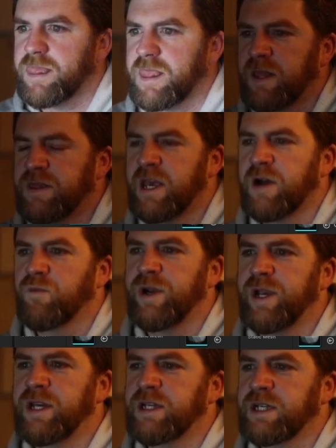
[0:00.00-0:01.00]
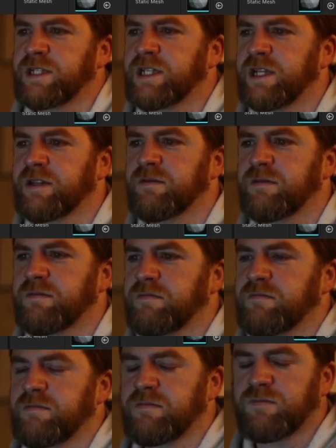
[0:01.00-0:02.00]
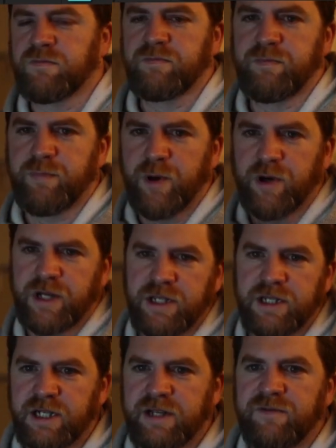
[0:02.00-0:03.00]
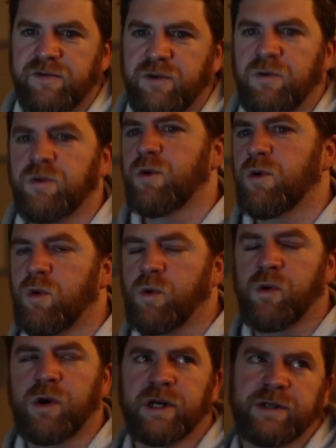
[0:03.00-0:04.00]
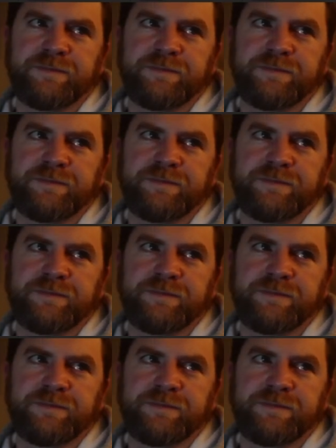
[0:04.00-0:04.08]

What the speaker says: Now, when it's either put in the level or